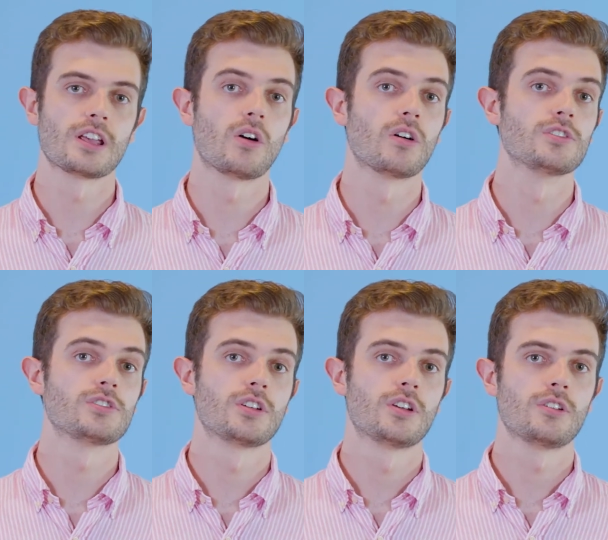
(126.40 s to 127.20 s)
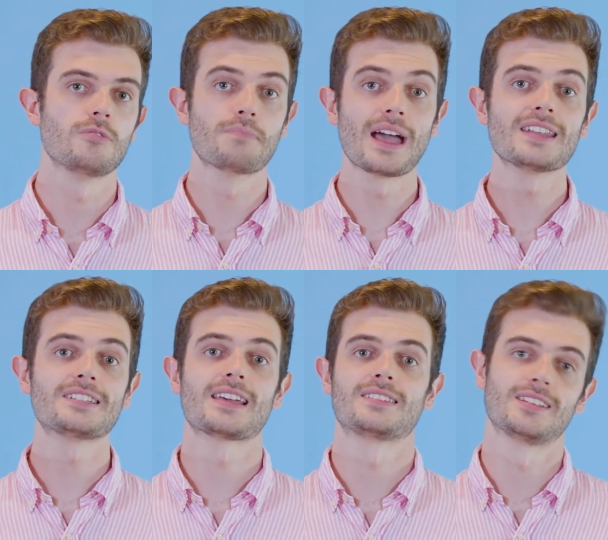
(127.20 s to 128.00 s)
Hodge, who beta
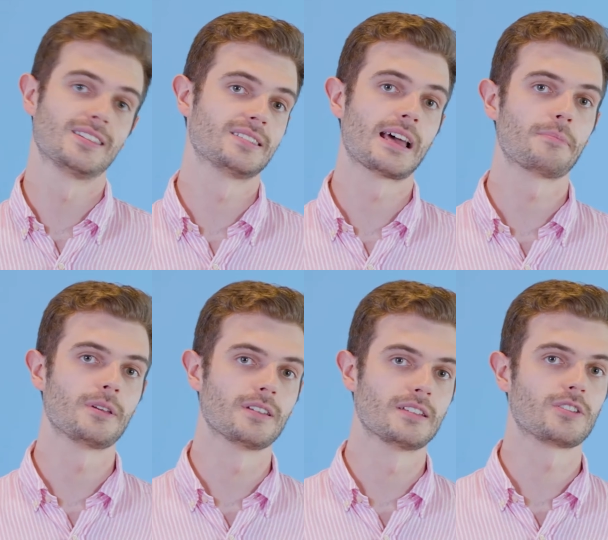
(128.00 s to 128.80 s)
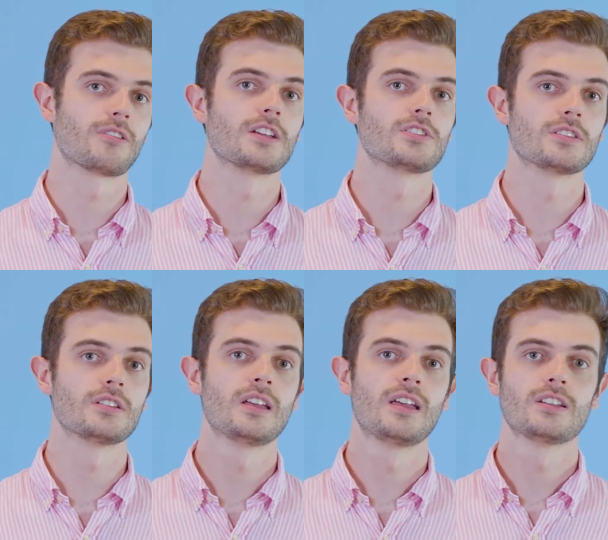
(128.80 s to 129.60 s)
tested the Zapier
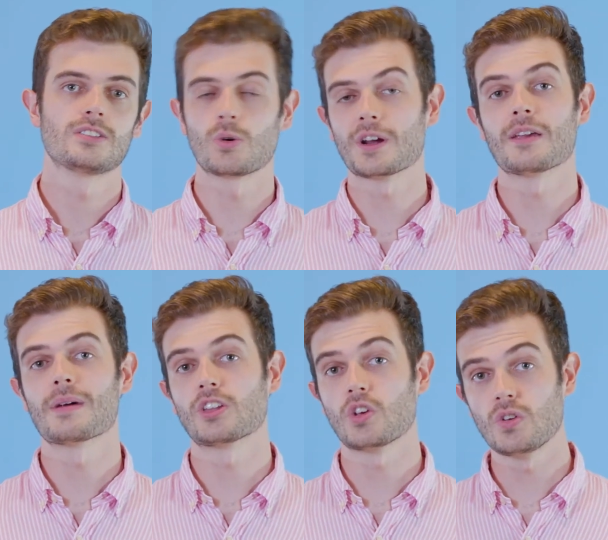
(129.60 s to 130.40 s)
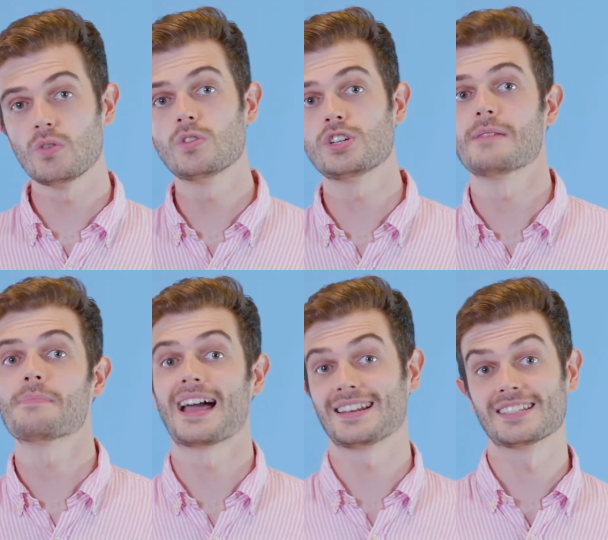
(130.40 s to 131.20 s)
integration, talking about the huge
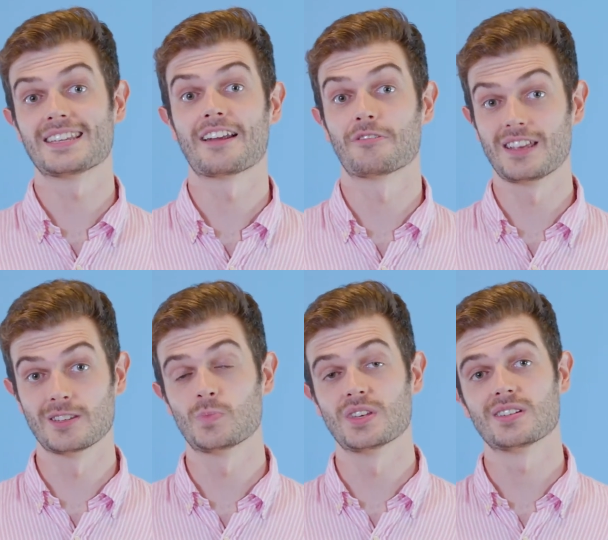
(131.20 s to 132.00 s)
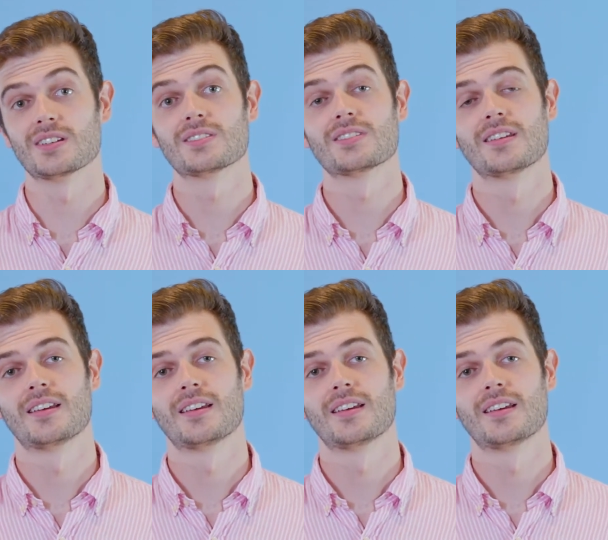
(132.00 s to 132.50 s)
impact it's had on his business.